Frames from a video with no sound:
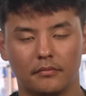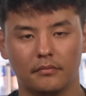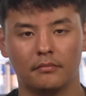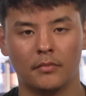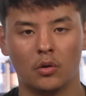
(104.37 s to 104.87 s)

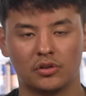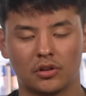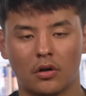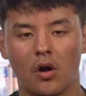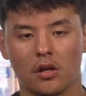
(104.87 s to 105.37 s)
most
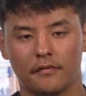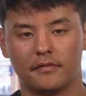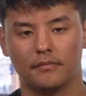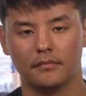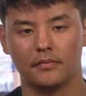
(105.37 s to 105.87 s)
or all of
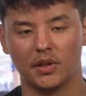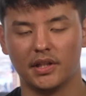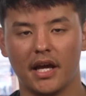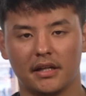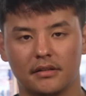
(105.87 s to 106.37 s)
the
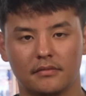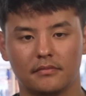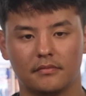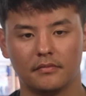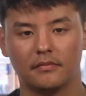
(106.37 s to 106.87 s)
day
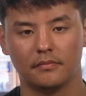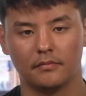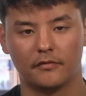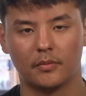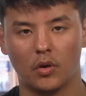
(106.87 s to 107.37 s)

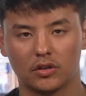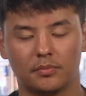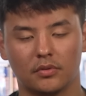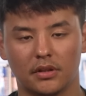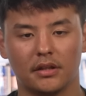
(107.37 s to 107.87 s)
for
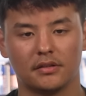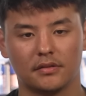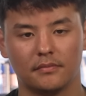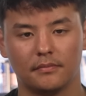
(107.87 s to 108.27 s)
multiple days.